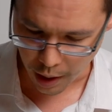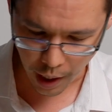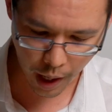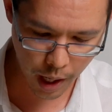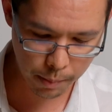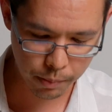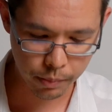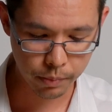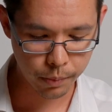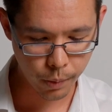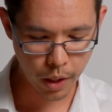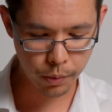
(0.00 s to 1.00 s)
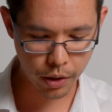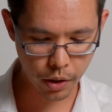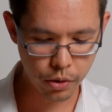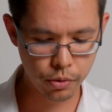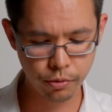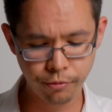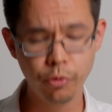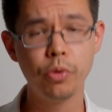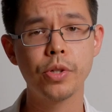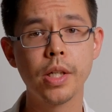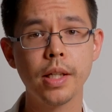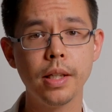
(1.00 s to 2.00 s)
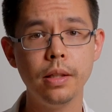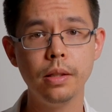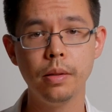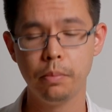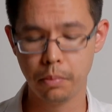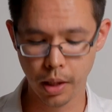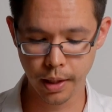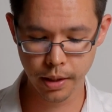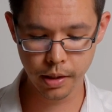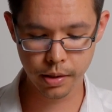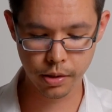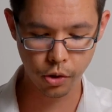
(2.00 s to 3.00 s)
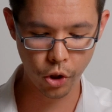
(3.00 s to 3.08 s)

Um, here we go, 14 minus,